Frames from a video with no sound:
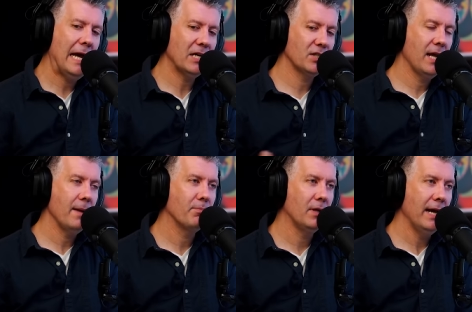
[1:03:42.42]
it actually
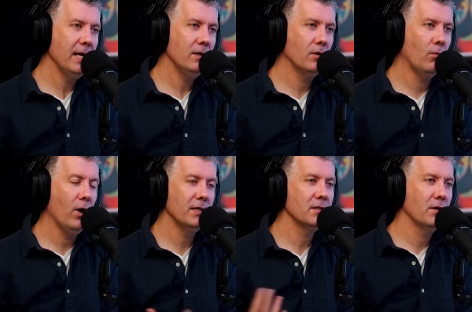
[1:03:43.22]
a plane or
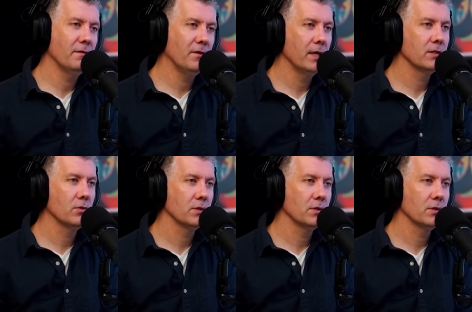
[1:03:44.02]
why is it not a flying